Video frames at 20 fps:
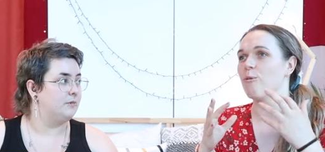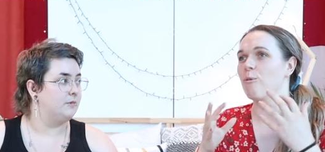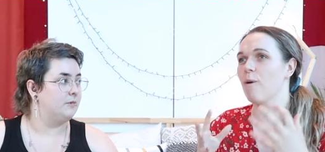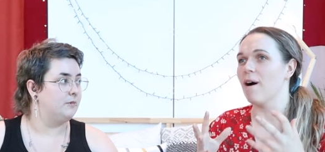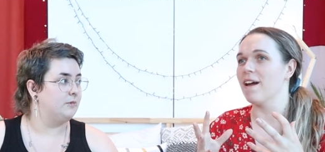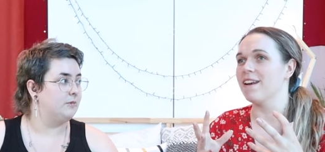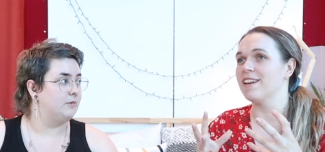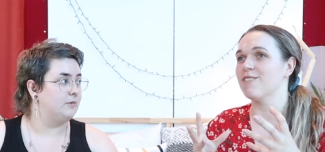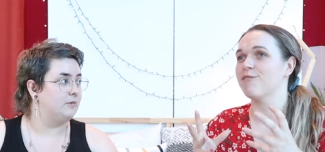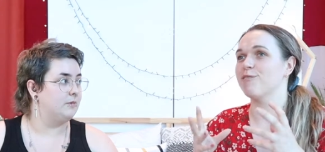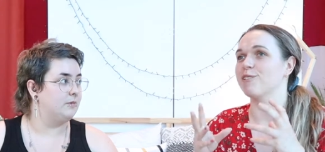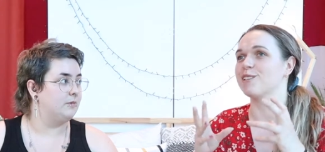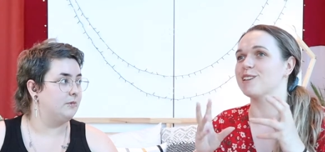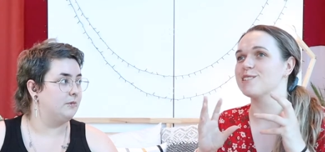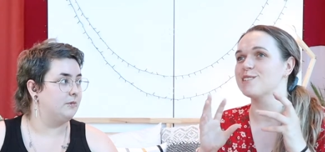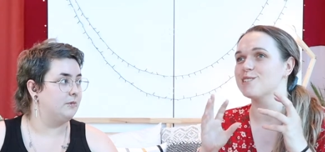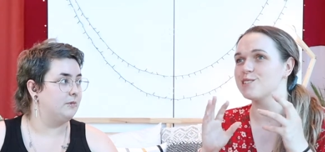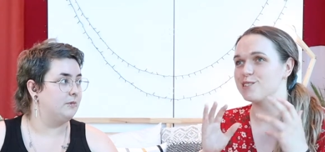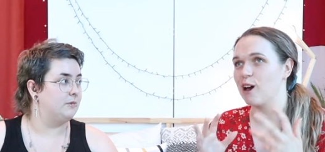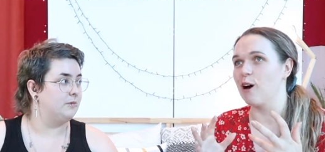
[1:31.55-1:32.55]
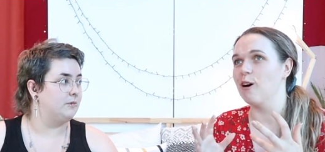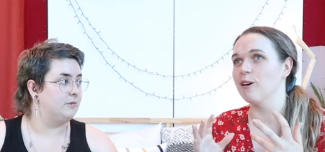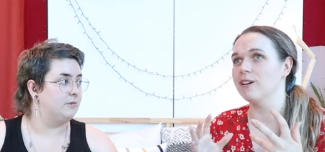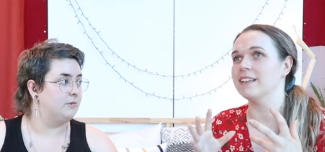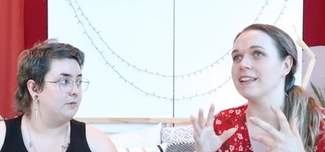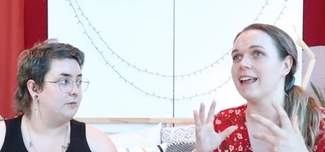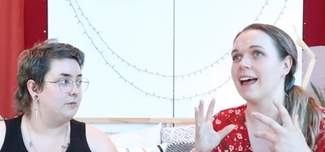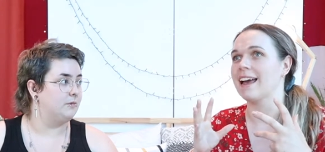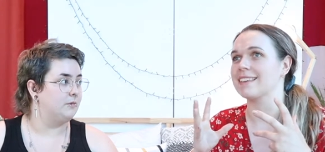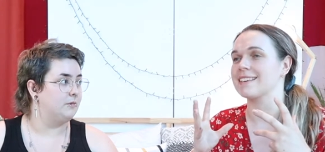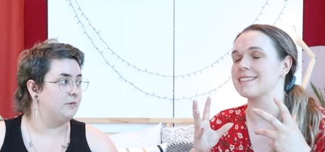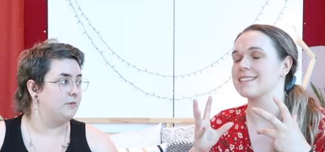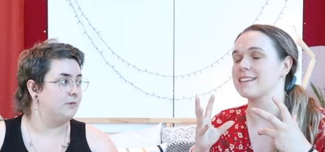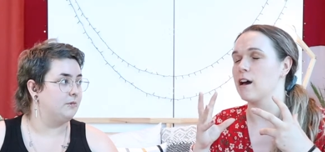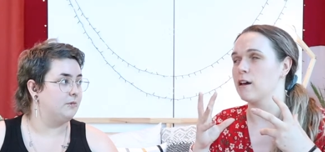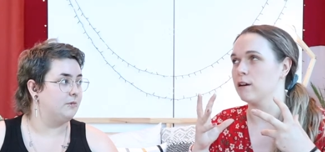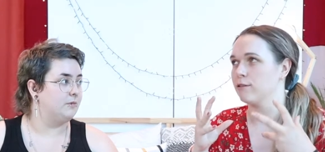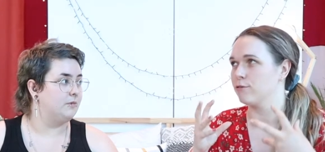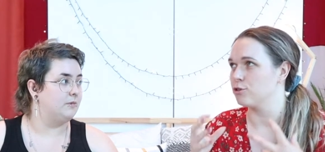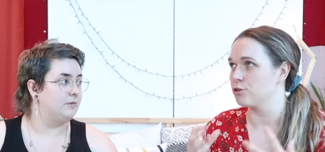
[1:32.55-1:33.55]
Speaker 1: wonderful and so like this kind
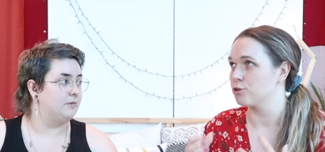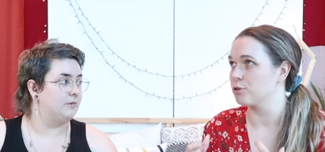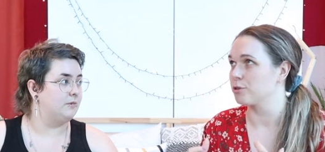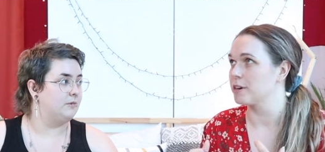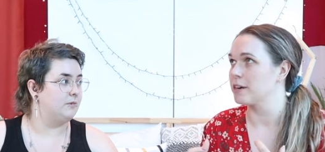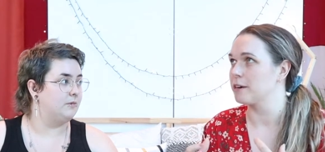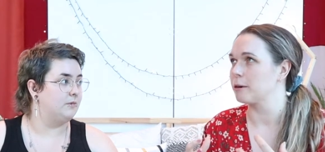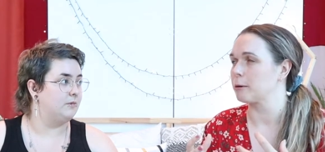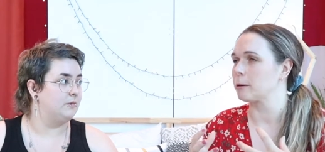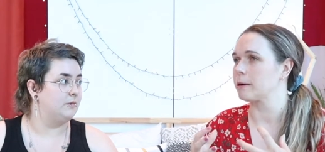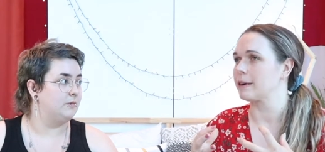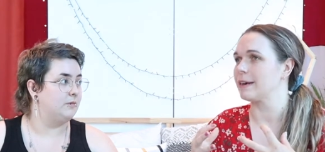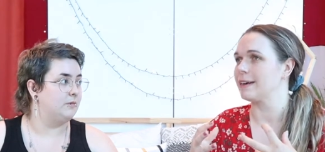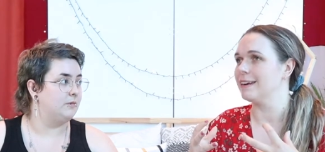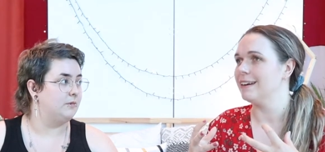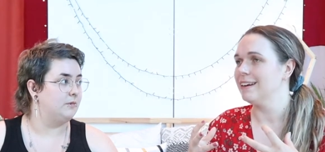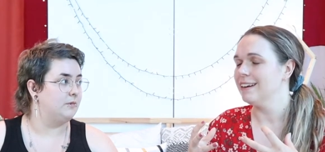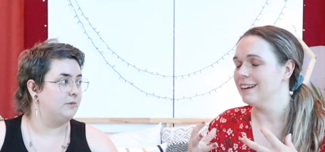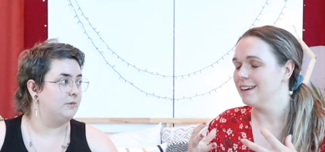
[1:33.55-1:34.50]
of dreary